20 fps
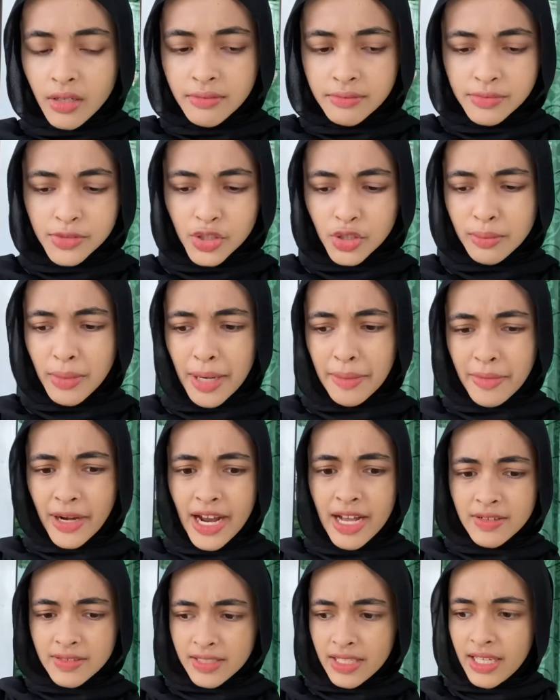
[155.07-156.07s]
do my
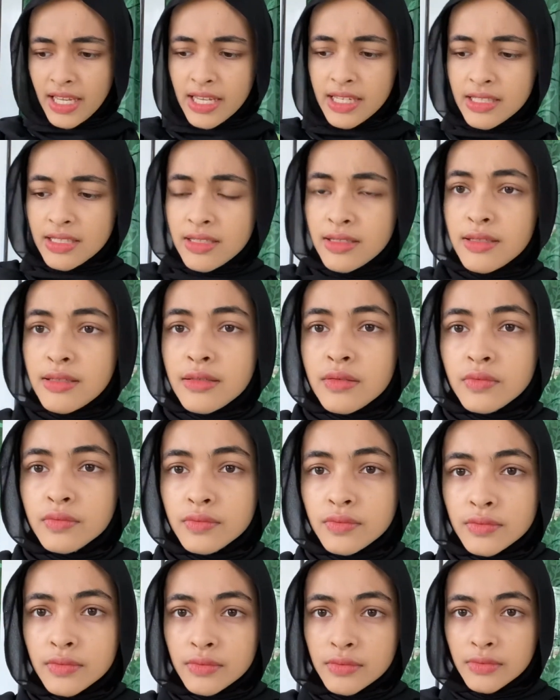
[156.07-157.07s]
brows, I guess.
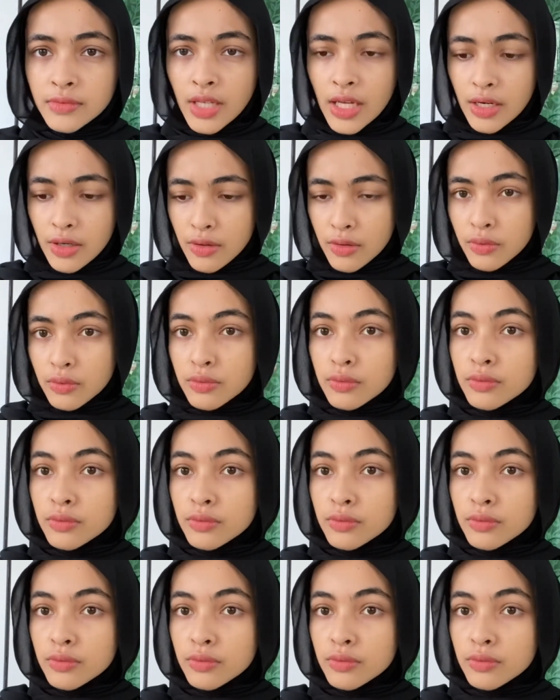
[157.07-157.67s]
I don't know.